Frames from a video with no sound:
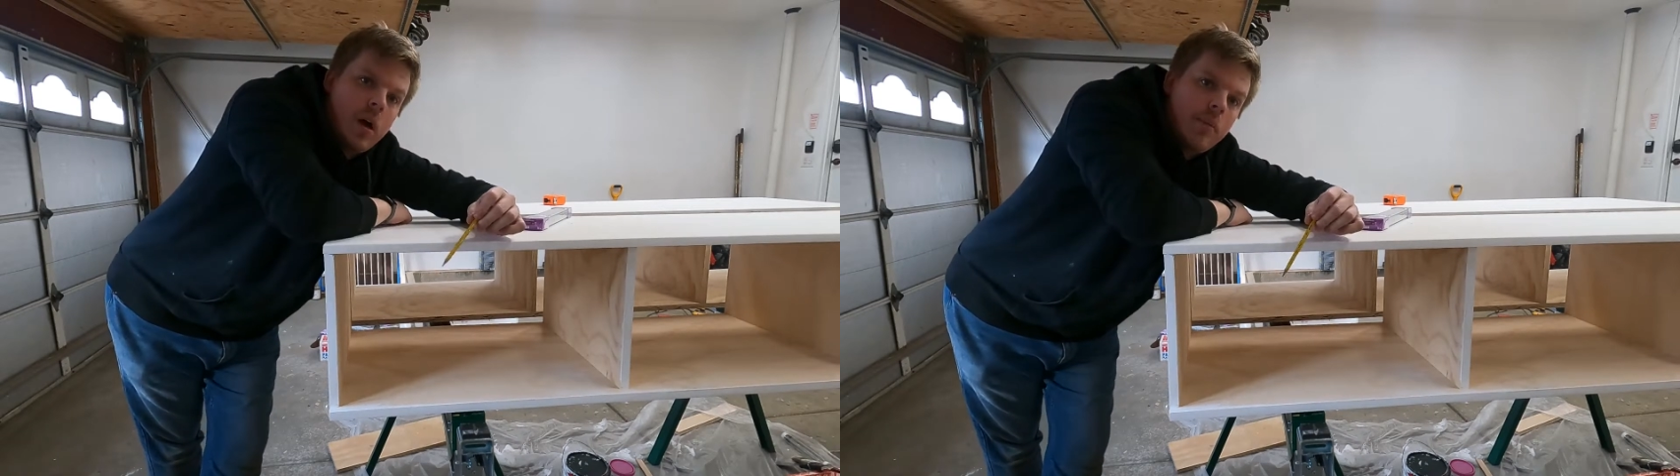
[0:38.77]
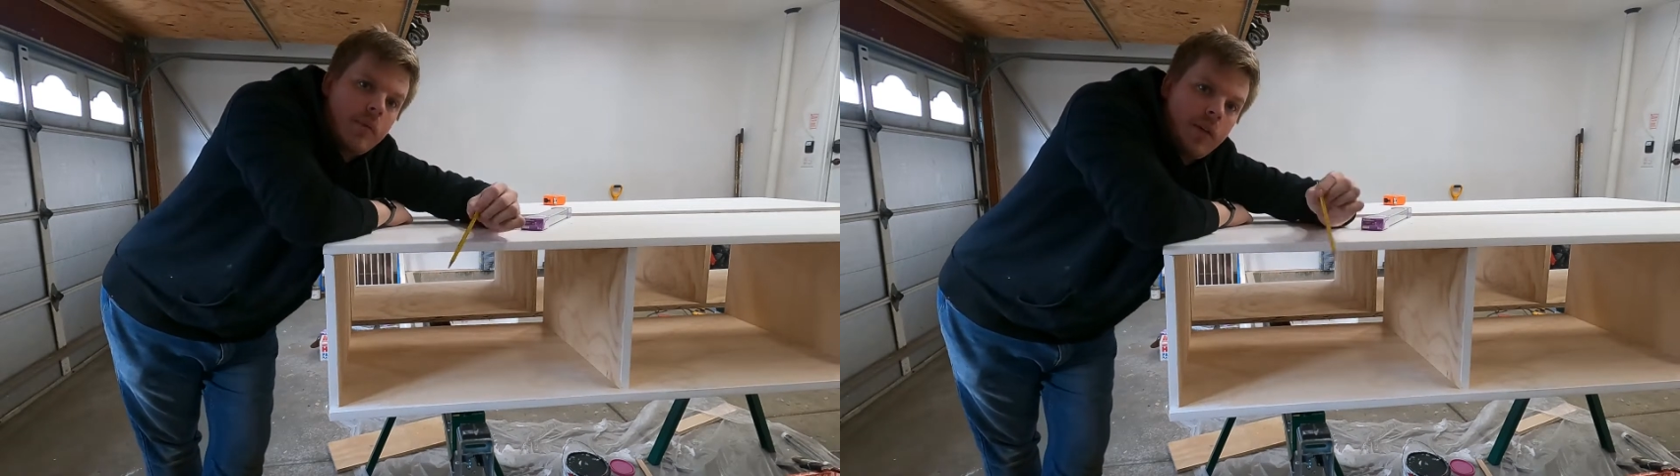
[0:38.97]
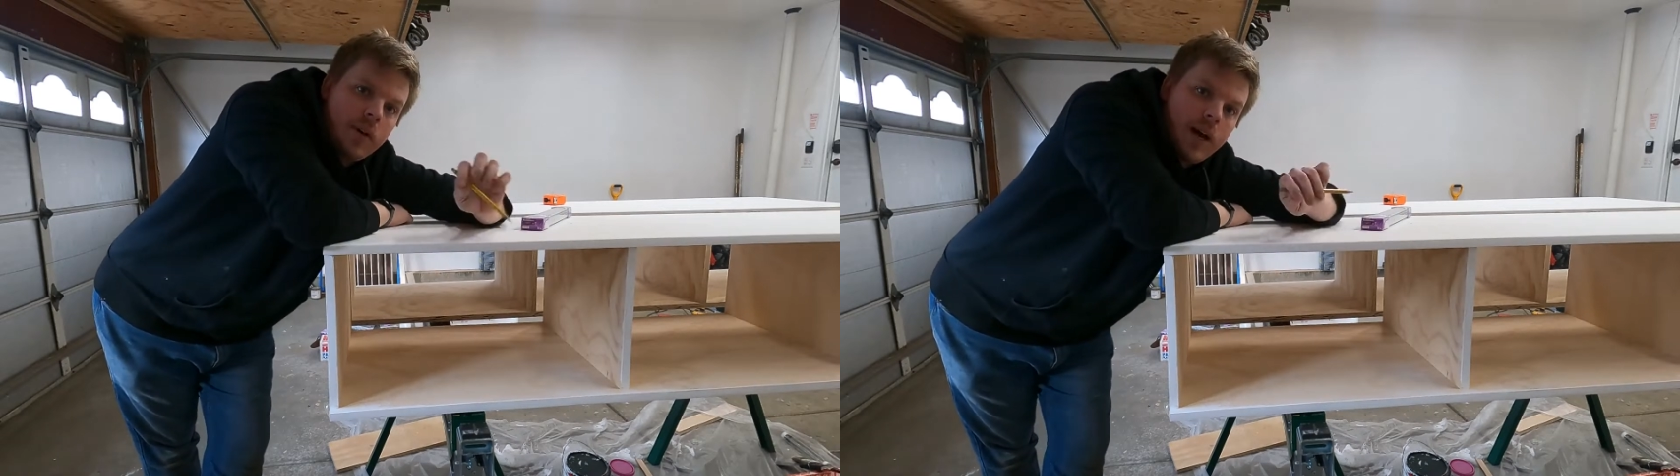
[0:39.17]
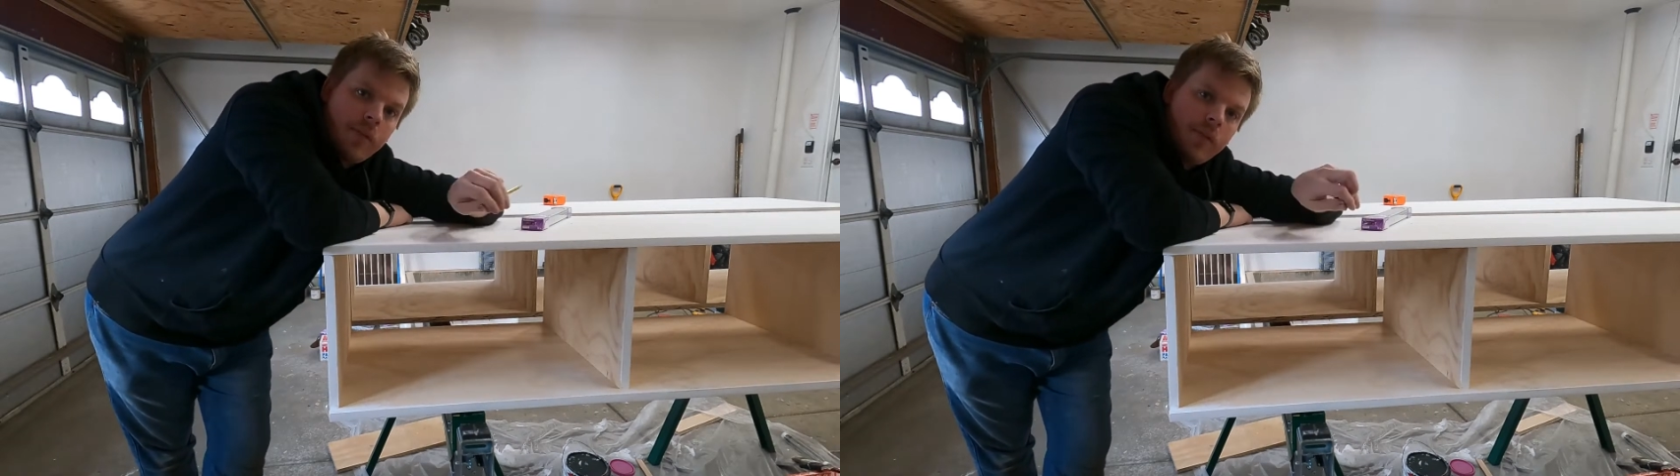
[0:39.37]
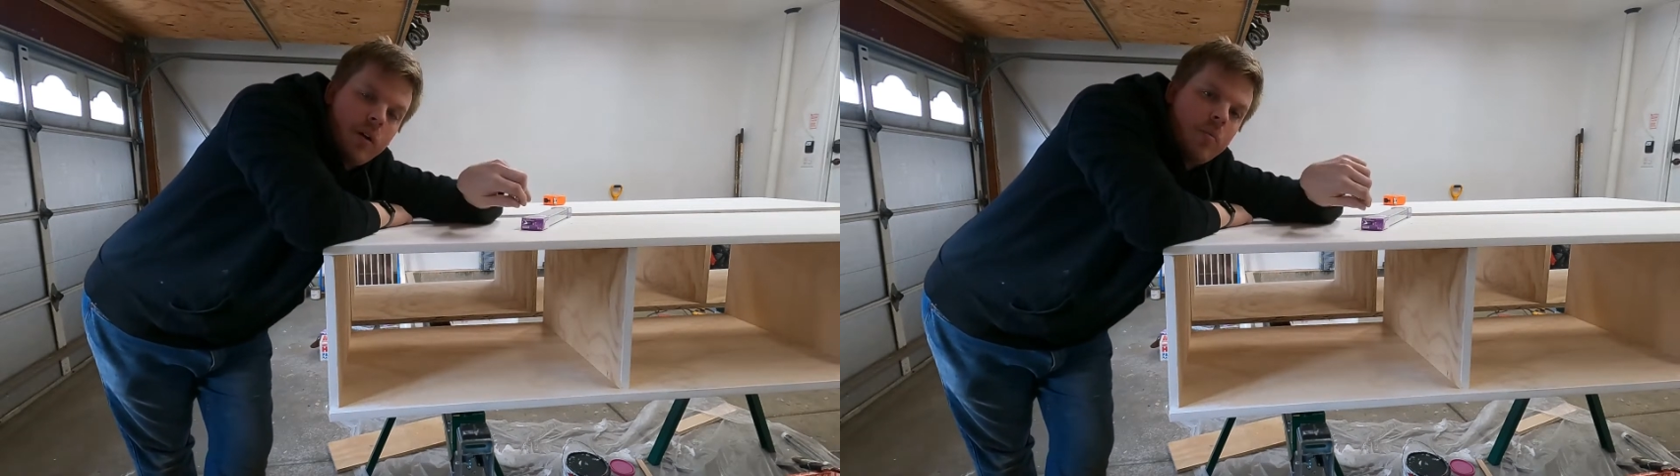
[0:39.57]
So I've got
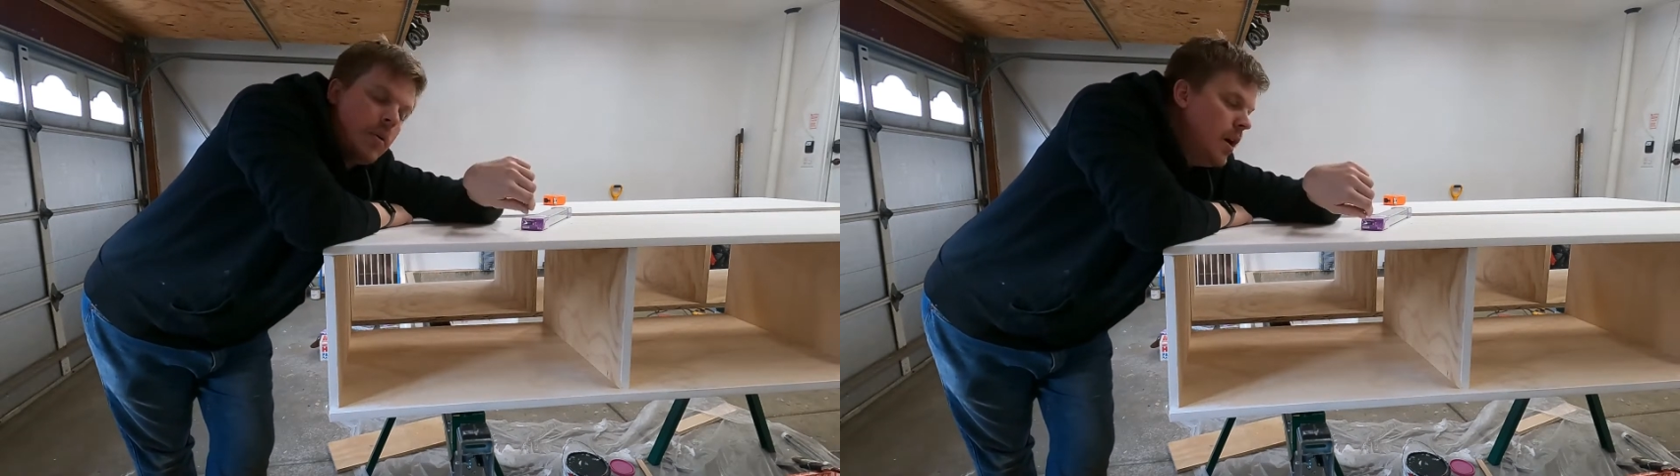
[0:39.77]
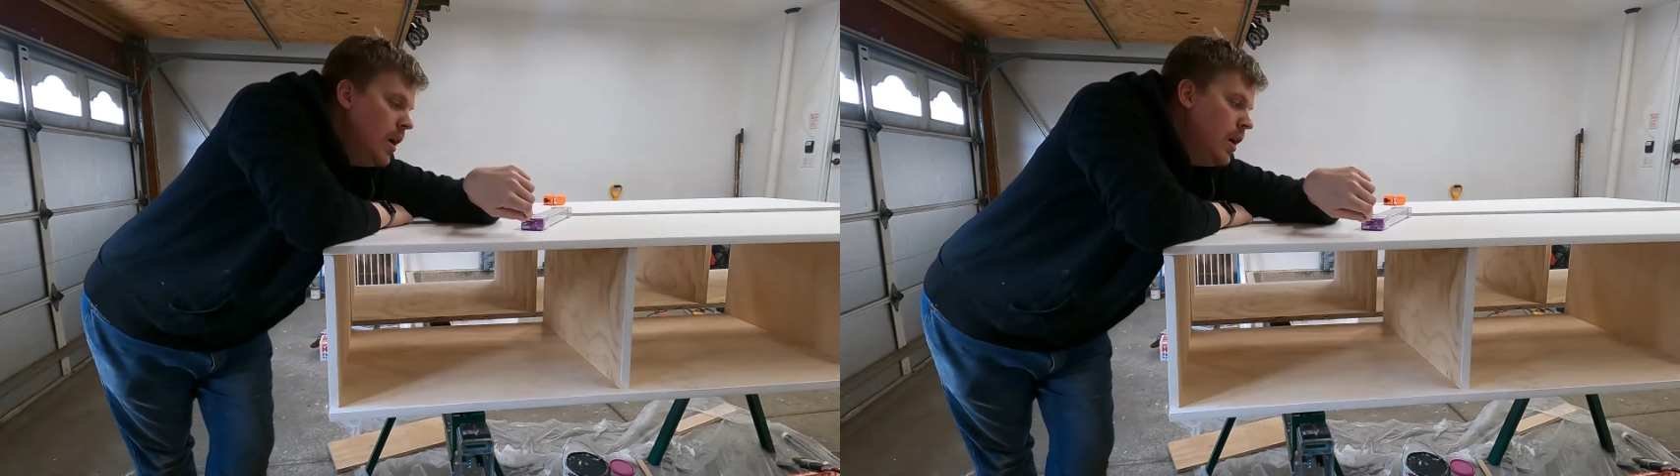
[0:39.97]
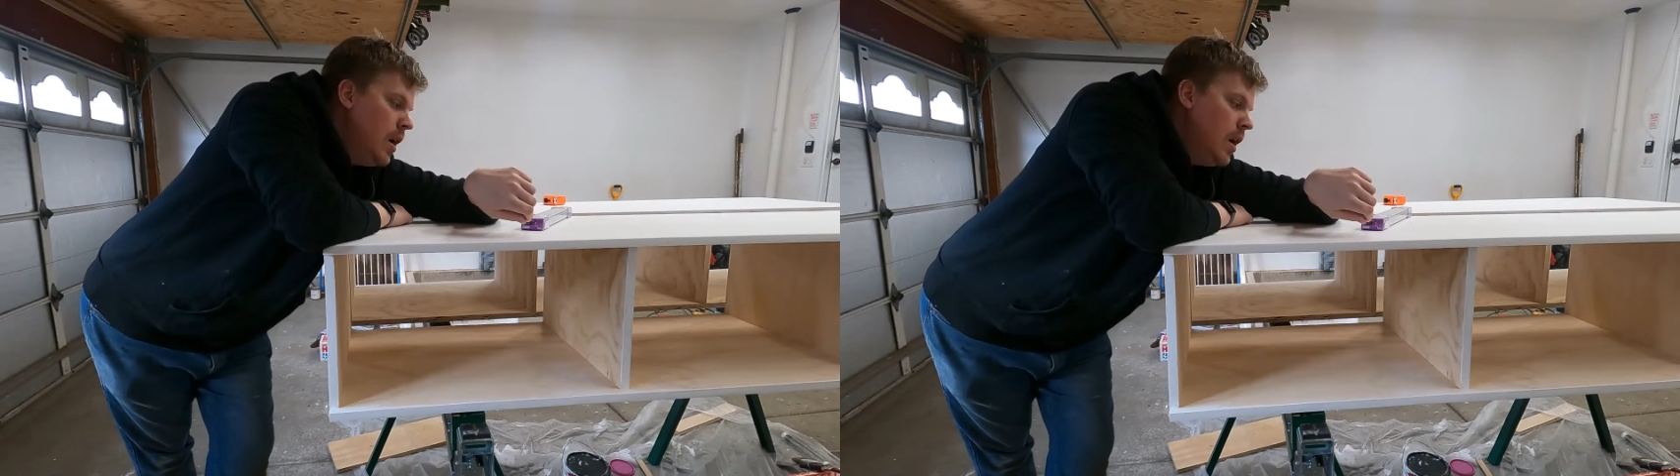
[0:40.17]
some